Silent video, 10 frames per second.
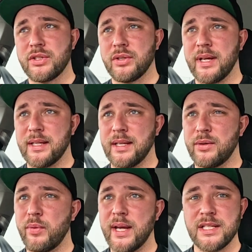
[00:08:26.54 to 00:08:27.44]
to get the
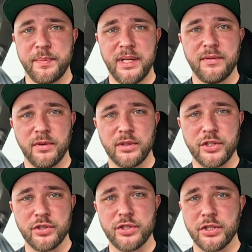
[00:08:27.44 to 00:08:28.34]
right speed for the
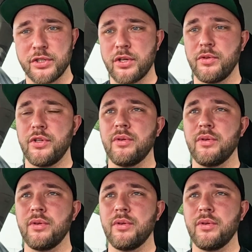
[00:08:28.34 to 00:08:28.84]
junction so you